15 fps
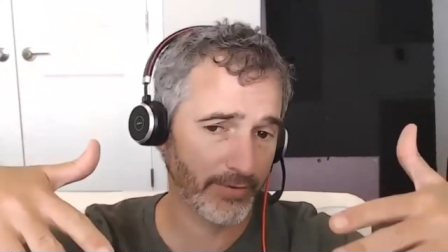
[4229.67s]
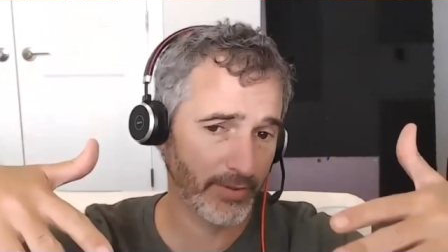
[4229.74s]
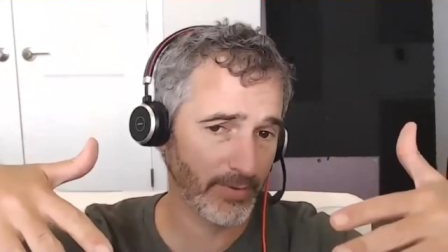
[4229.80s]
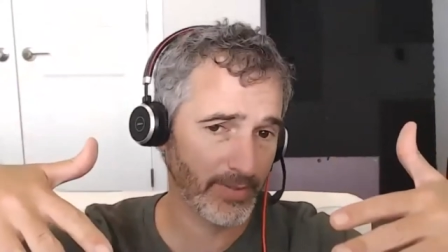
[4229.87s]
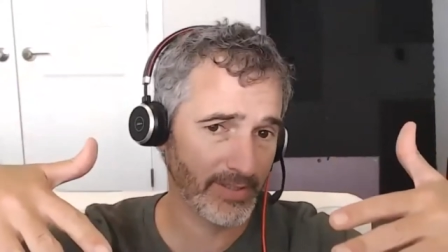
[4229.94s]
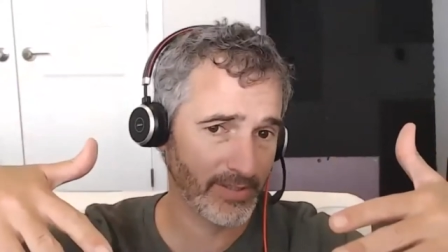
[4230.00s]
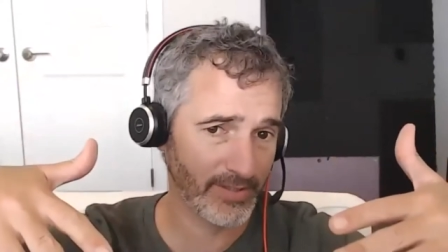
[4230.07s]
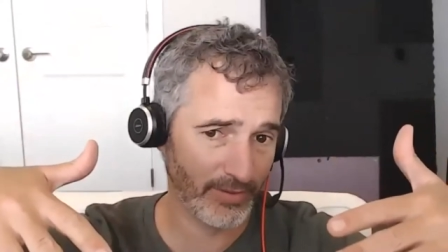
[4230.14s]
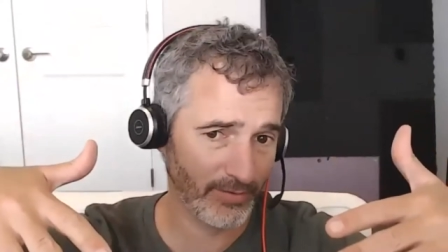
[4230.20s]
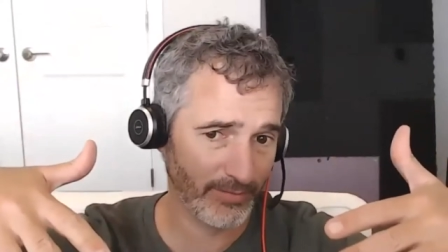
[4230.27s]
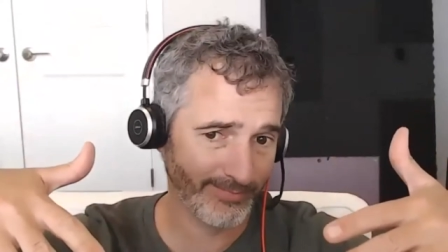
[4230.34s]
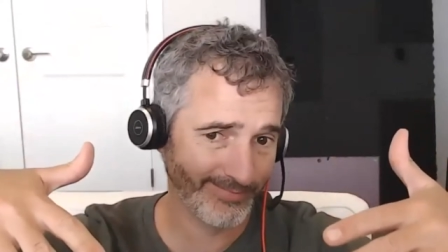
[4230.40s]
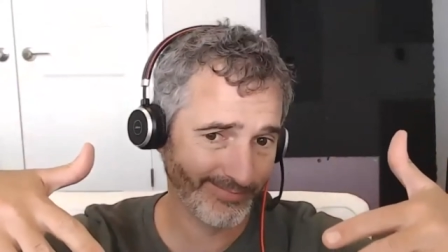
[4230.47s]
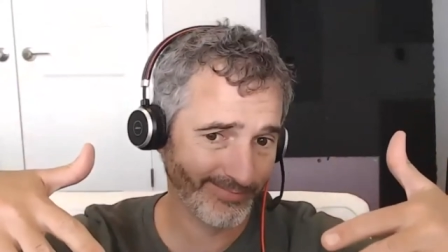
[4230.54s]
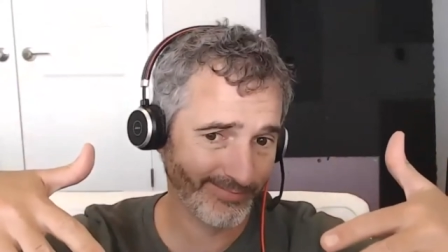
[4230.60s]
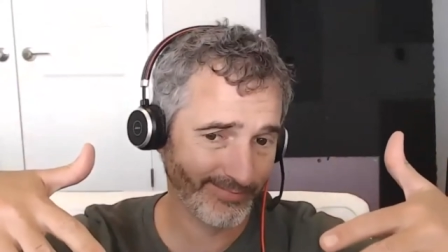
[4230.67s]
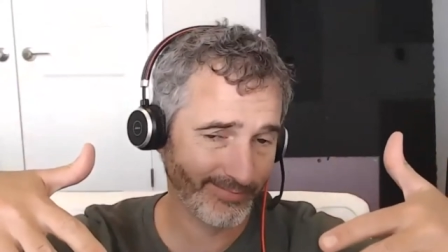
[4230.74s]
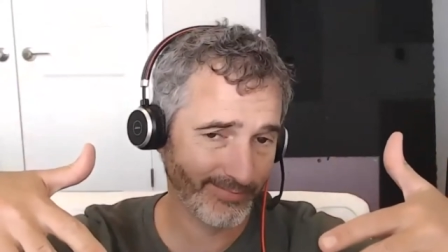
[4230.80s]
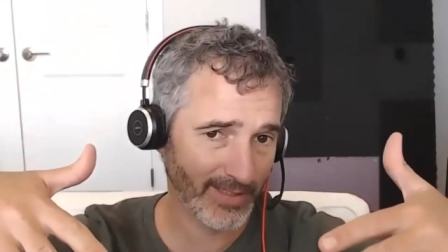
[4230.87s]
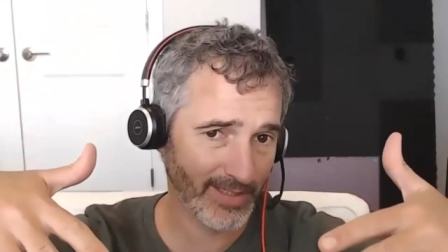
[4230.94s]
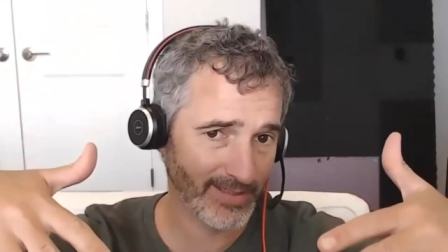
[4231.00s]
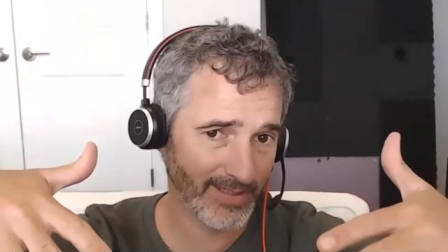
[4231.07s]
to his Zoom
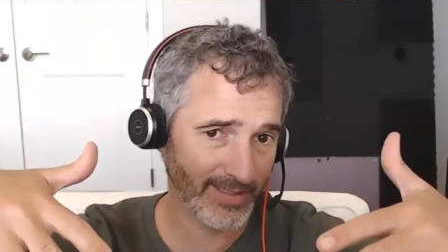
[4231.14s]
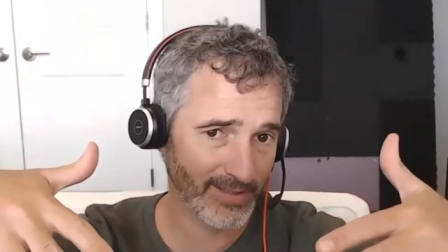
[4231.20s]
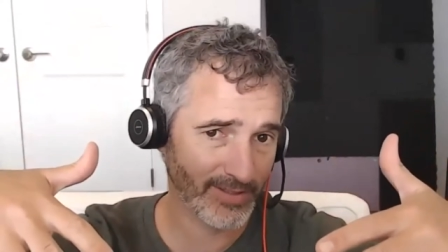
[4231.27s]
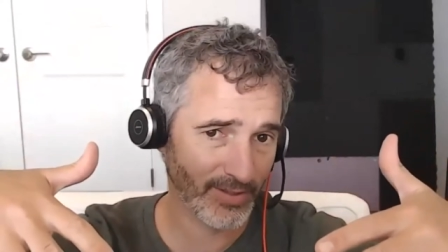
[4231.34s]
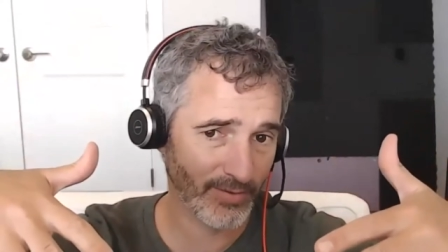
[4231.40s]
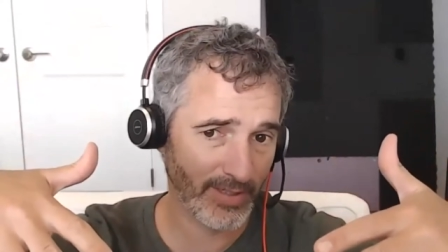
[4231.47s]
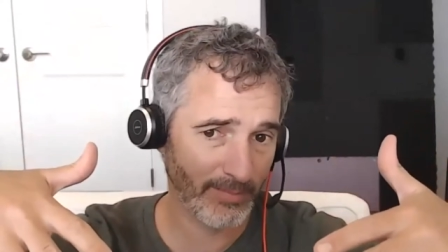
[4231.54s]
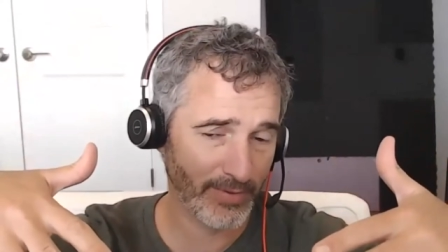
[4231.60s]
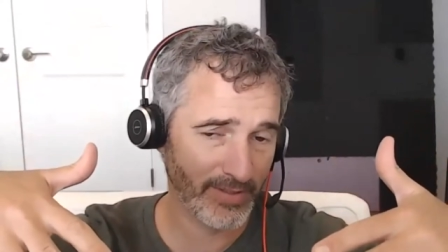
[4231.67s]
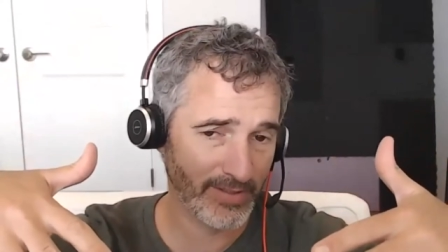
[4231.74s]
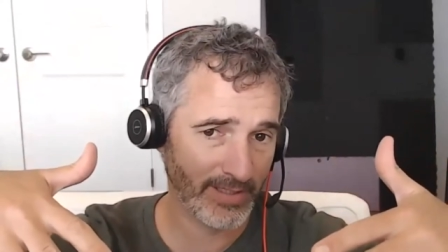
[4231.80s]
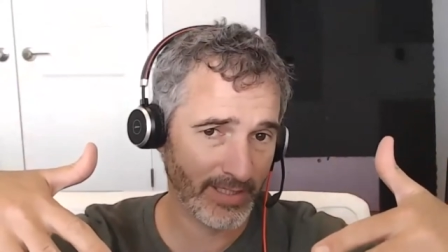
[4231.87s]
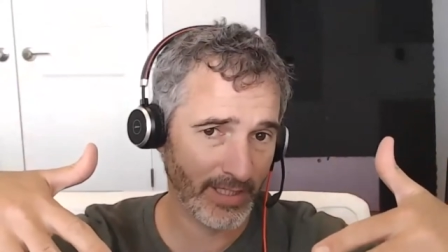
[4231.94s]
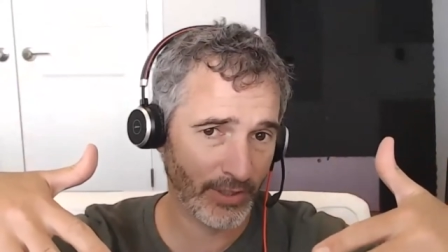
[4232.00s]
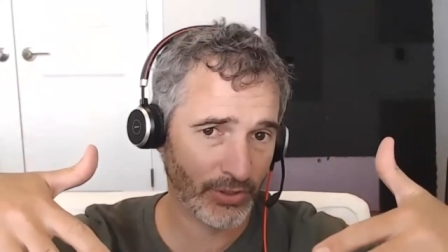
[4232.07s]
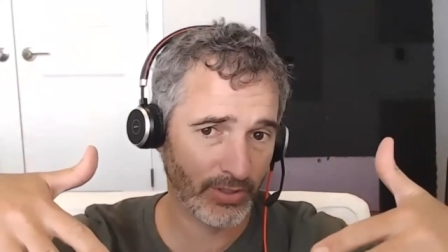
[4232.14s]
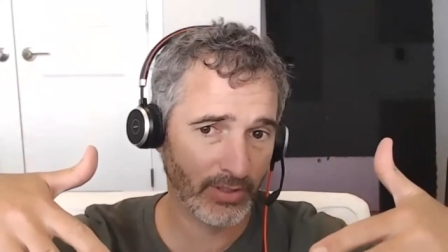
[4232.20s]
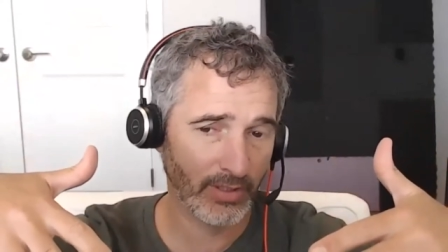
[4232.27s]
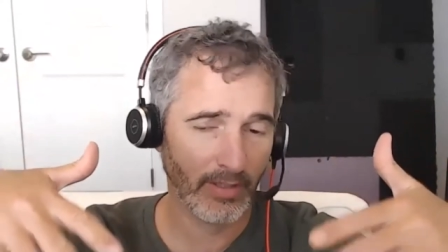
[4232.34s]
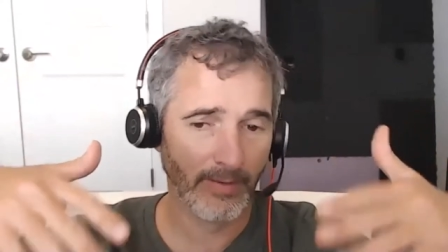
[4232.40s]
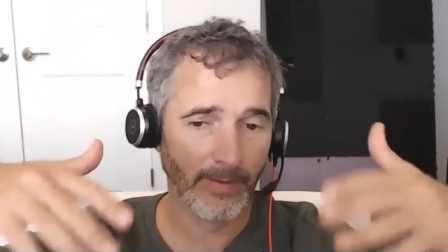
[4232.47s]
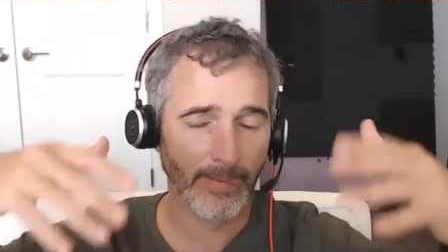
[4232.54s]
because he does a great presentation.